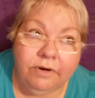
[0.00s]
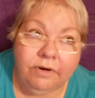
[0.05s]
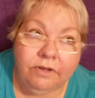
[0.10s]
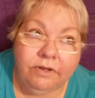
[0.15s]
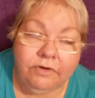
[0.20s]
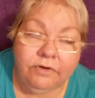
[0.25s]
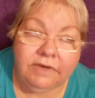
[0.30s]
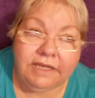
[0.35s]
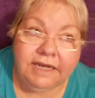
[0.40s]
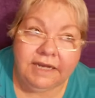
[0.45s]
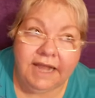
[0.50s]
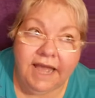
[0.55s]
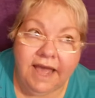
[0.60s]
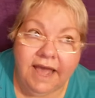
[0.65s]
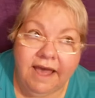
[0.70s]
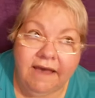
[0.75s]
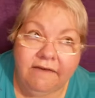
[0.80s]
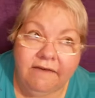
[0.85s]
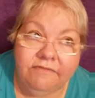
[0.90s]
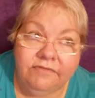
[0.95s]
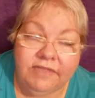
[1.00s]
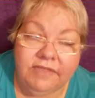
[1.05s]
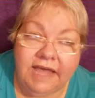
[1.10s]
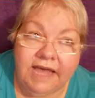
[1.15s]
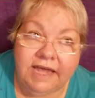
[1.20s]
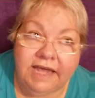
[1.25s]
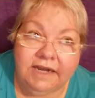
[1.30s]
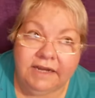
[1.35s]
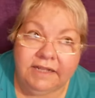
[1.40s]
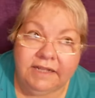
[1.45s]
You can have that
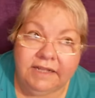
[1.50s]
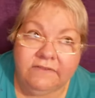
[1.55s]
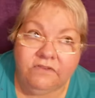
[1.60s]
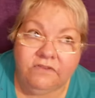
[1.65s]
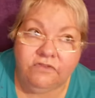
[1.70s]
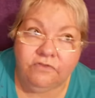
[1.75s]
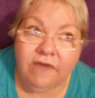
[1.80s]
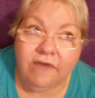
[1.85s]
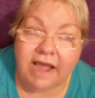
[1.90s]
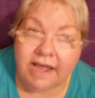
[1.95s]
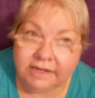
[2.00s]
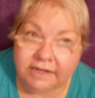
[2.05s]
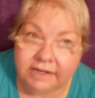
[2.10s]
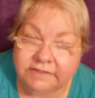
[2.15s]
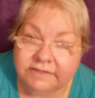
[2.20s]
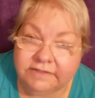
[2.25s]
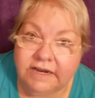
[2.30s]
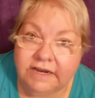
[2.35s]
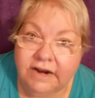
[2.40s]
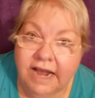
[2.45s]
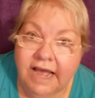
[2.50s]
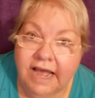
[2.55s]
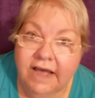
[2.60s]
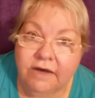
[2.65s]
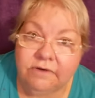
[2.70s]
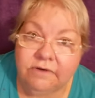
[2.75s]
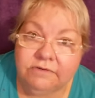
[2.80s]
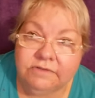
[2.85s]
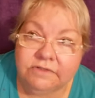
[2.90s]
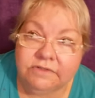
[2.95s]
it's tracked to their
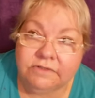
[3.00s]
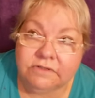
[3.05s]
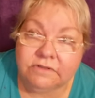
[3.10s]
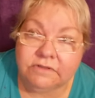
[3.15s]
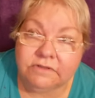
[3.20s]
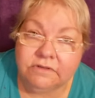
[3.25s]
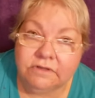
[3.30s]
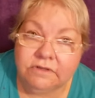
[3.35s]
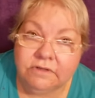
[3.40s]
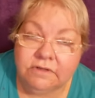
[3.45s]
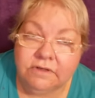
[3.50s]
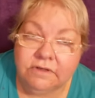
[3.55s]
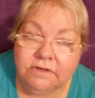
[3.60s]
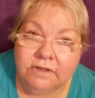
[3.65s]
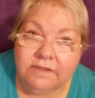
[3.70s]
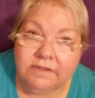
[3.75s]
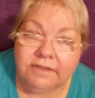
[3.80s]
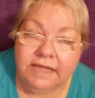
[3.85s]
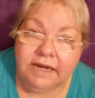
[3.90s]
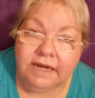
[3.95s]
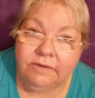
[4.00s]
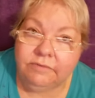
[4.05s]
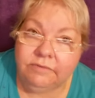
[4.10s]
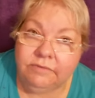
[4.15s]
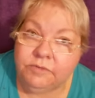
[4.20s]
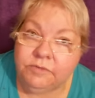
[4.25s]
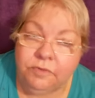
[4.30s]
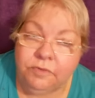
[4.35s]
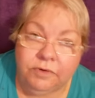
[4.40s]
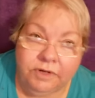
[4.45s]
house, that it
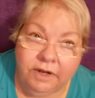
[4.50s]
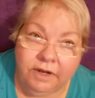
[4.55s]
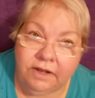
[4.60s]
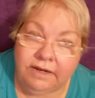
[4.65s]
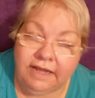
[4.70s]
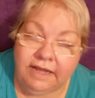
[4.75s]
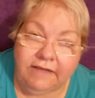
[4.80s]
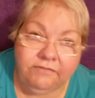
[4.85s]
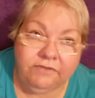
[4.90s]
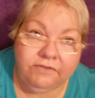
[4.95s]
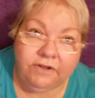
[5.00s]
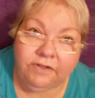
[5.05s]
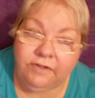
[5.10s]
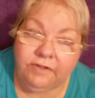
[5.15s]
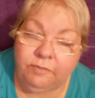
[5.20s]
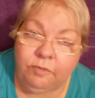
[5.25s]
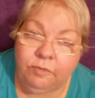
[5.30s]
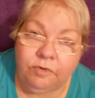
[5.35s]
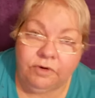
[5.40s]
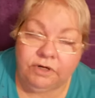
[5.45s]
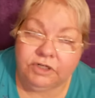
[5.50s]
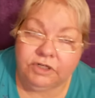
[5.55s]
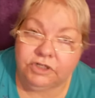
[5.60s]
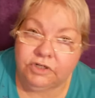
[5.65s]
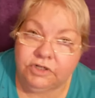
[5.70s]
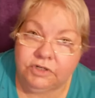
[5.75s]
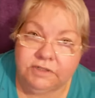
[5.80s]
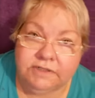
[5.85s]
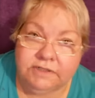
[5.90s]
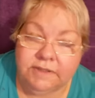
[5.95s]
was put on, left on the porch
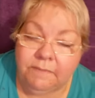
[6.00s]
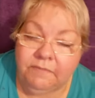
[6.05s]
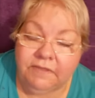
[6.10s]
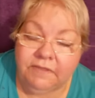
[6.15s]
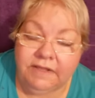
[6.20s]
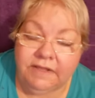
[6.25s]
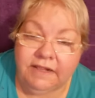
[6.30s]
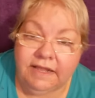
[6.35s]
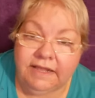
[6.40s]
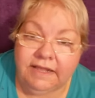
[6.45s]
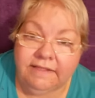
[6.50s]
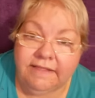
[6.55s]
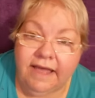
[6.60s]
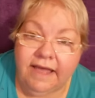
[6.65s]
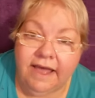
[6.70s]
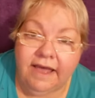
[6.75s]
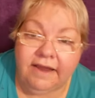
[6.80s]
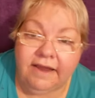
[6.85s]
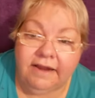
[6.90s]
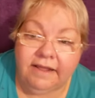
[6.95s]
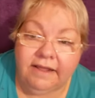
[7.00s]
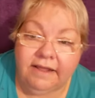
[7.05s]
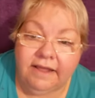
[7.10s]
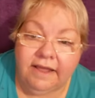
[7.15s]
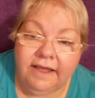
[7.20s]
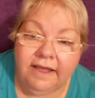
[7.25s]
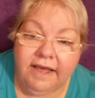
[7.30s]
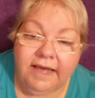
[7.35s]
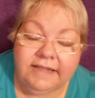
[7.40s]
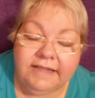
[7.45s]
or something like that,
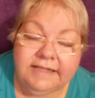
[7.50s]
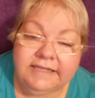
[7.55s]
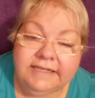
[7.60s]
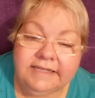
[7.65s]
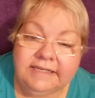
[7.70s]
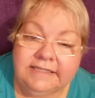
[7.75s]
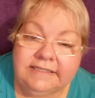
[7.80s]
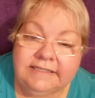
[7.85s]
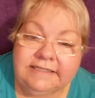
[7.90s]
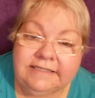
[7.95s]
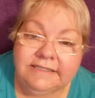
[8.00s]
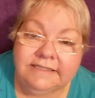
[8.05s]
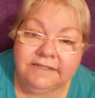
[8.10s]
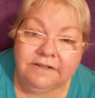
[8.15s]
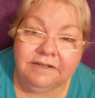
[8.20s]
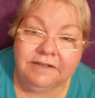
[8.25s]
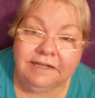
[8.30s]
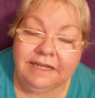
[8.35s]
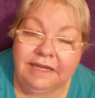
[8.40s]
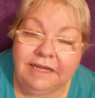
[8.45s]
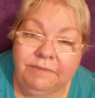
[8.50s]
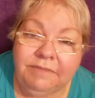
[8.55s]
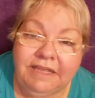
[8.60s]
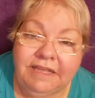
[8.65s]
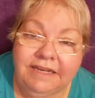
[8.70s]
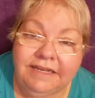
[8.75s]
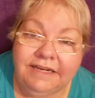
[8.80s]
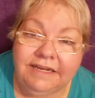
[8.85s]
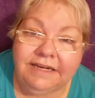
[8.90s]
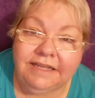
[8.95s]
and they can still claim they
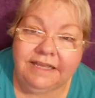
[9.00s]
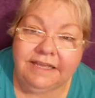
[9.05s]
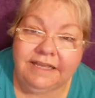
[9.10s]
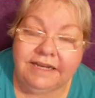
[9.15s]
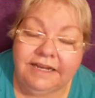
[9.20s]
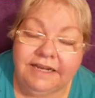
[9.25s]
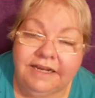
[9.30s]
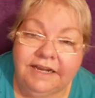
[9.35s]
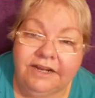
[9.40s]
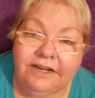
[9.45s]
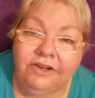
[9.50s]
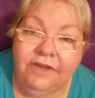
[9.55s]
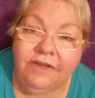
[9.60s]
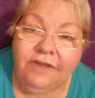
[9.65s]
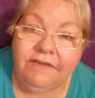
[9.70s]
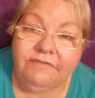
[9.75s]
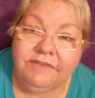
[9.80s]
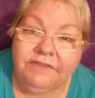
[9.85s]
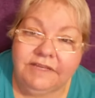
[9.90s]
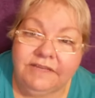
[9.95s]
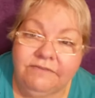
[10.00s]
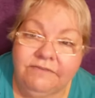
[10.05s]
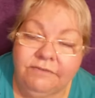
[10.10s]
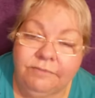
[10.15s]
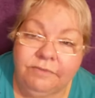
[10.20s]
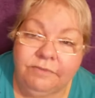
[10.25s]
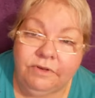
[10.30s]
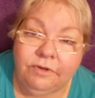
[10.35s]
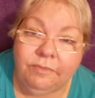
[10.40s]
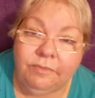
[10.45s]
didn't get it, and you have to give
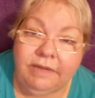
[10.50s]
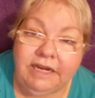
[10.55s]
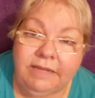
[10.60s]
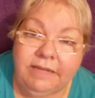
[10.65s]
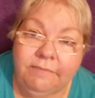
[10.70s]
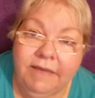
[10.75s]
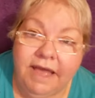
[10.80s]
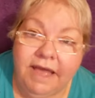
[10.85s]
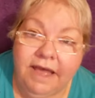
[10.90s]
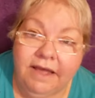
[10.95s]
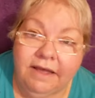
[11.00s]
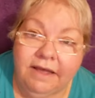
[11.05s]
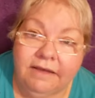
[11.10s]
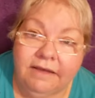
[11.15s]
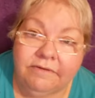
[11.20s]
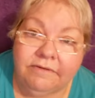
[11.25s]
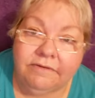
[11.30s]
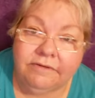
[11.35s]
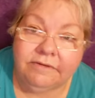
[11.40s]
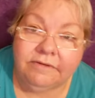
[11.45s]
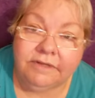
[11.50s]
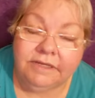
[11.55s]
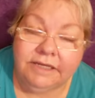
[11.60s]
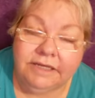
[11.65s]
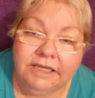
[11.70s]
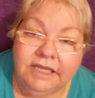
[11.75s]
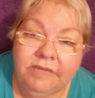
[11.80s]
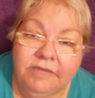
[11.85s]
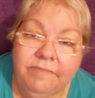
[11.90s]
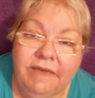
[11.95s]
them your money back.
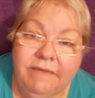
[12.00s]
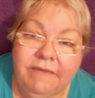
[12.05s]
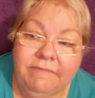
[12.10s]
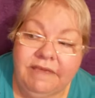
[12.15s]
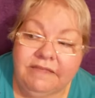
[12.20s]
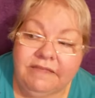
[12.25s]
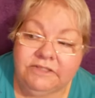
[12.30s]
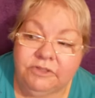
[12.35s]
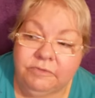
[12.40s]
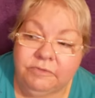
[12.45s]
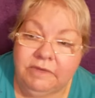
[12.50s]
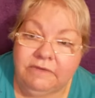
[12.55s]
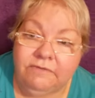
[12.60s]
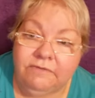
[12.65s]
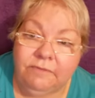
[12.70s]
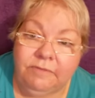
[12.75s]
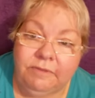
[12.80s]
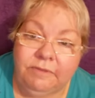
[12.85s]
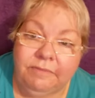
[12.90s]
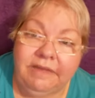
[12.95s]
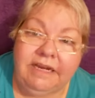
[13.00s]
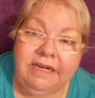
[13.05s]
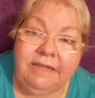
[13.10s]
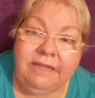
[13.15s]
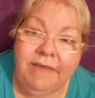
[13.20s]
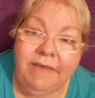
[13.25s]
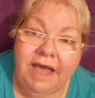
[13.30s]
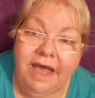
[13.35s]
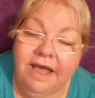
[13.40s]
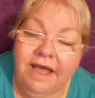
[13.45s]
eBay makes you give them the money
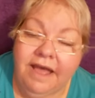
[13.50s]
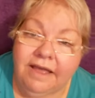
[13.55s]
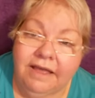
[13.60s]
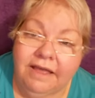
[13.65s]
back.